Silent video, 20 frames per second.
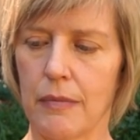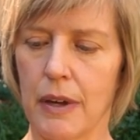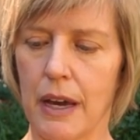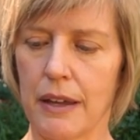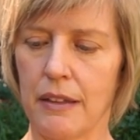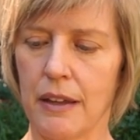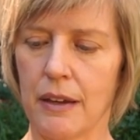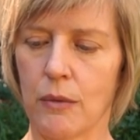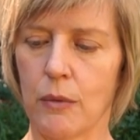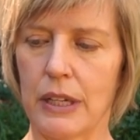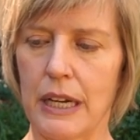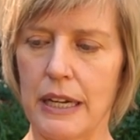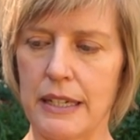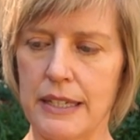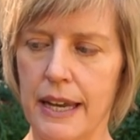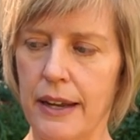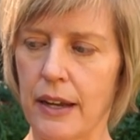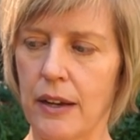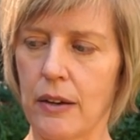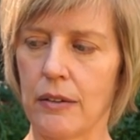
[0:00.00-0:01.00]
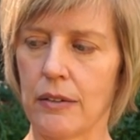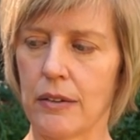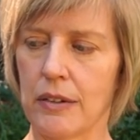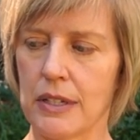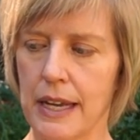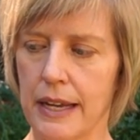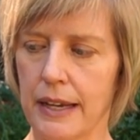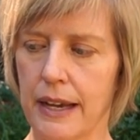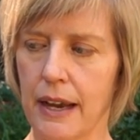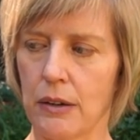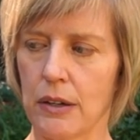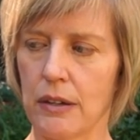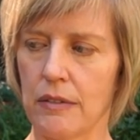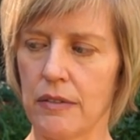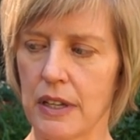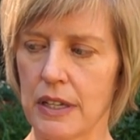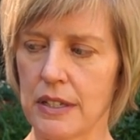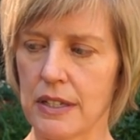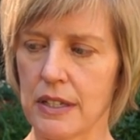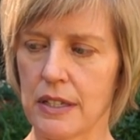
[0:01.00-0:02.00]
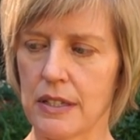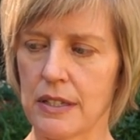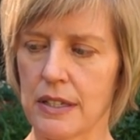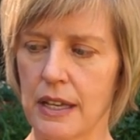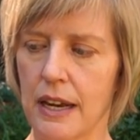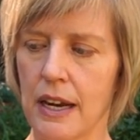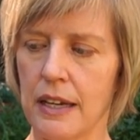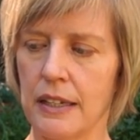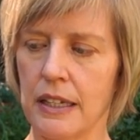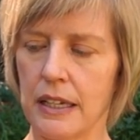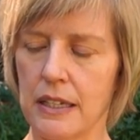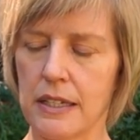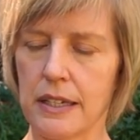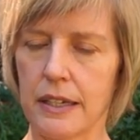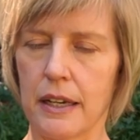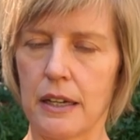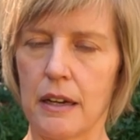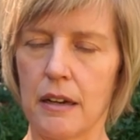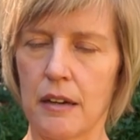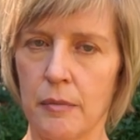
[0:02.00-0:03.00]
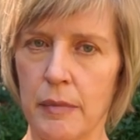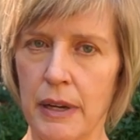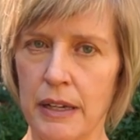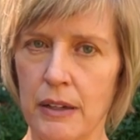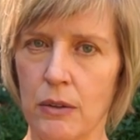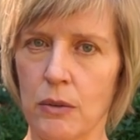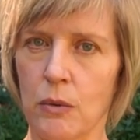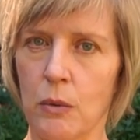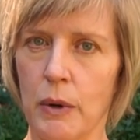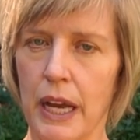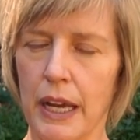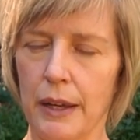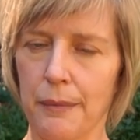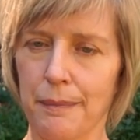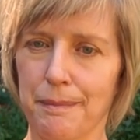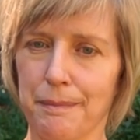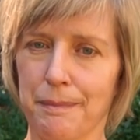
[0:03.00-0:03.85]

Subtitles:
I think what I take out of this is that I need to get out of my own way